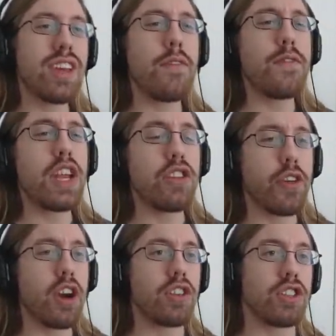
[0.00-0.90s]
gonna finish
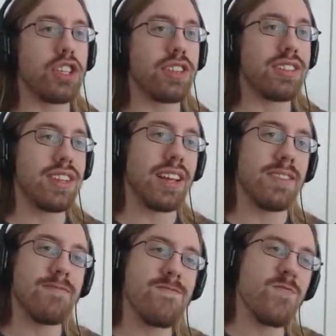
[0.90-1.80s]
first, just to
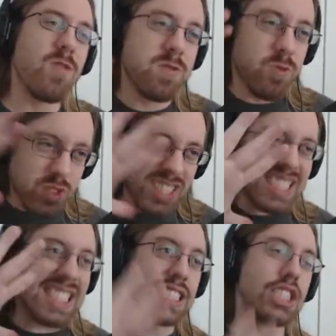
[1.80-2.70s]
really